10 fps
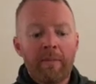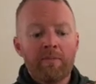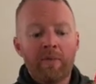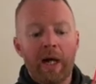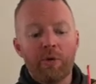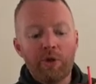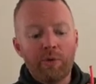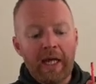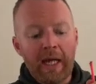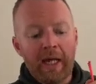Now, you
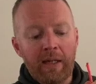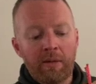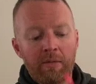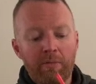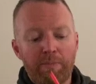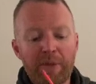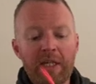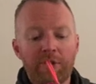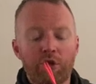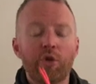can
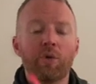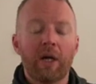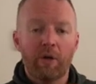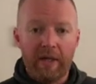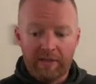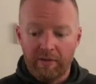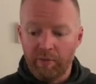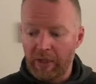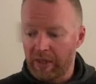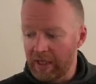be too aggressive
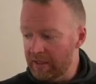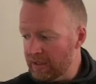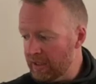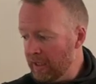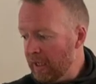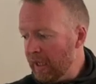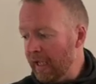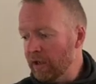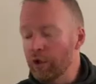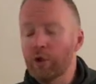with this
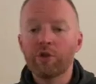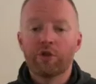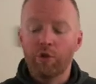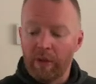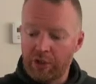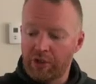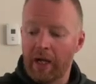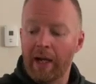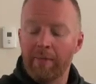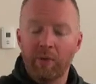and lose too much
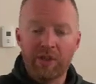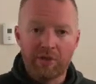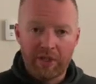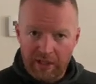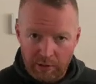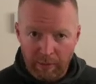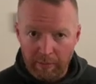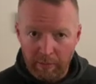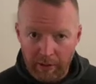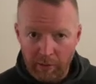time when your skins
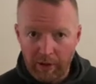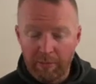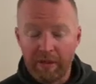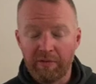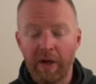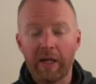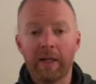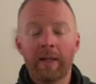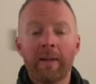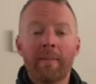probably would have been fine.
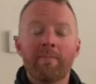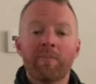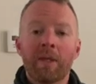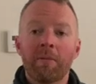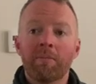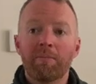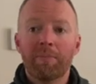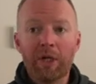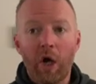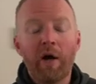
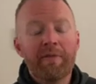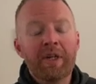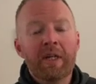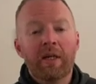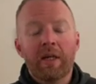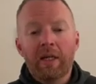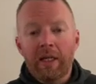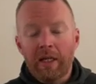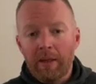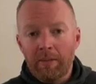But often
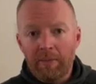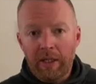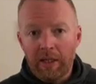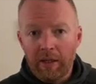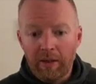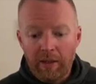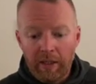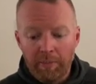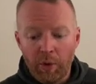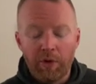in an
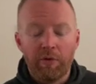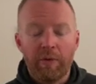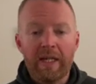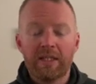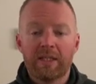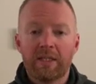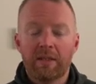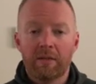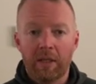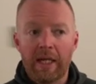important race
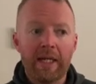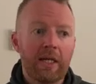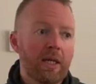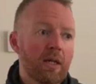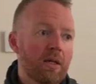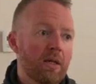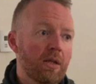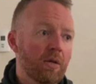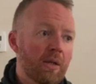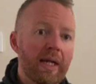like
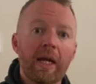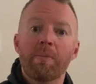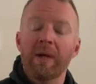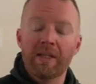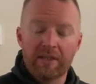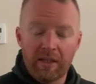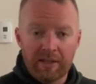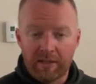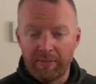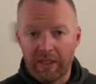a basin,
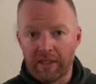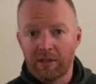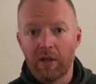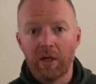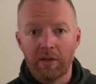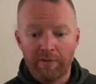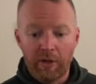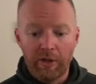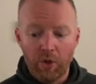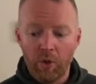that's something that's long and
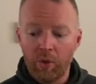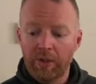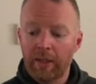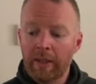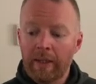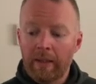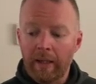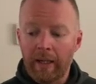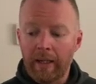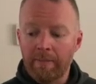fairly cold,
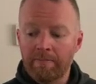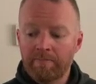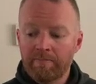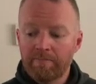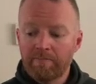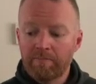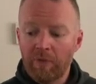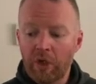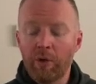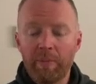
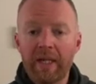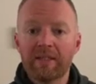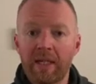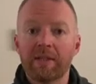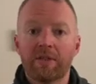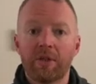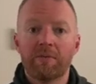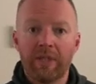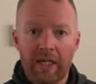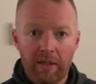you know, it makes sense
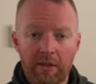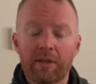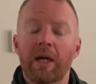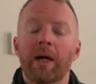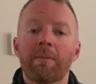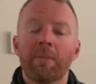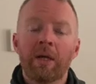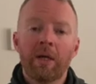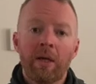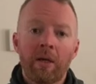to take a time
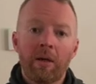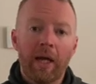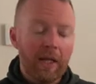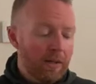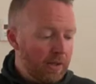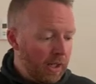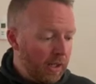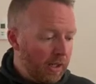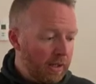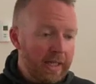and
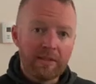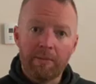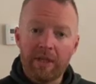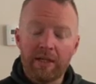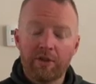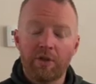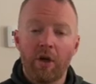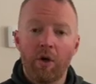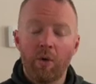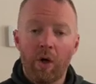get some of that
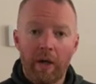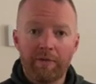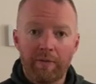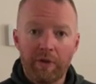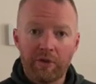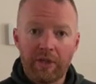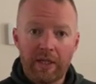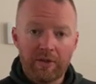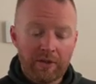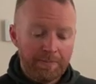snow off of your
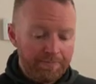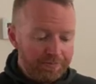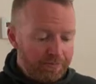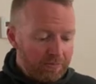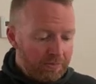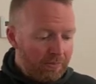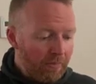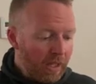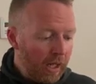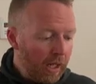skins.
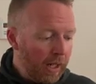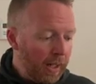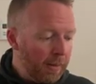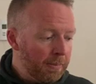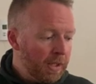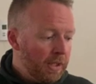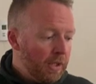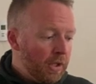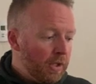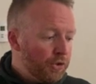
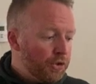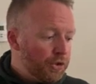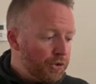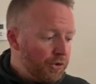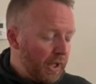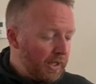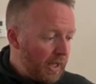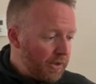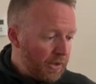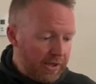
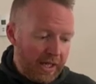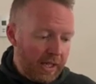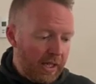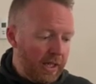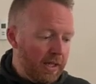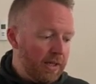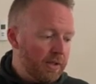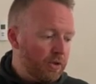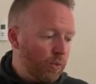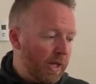Another thing
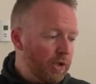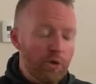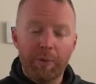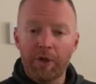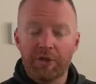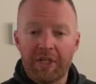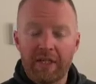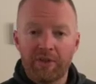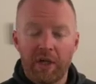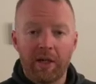is, when you put your
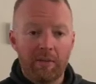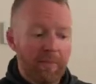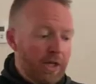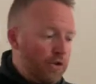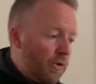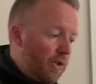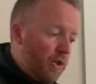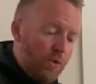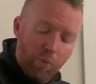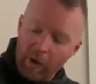skins on, make sure that
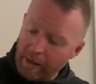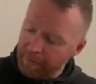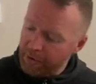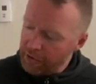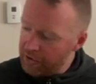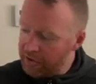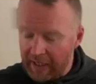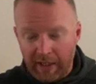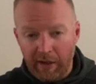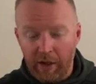you wipe your
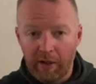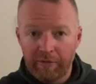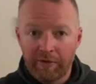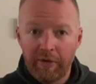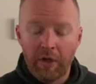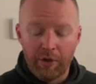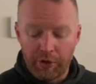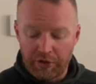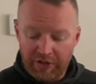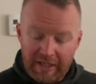skin off, or
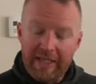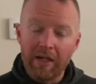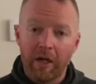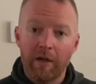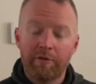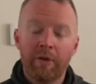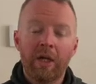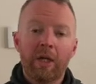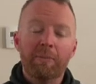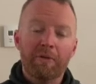your ski off,
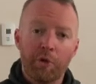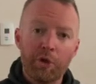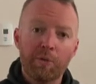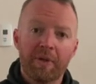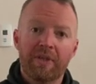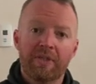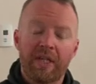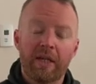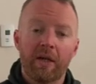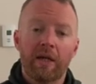before you put the
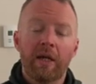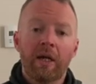skin on.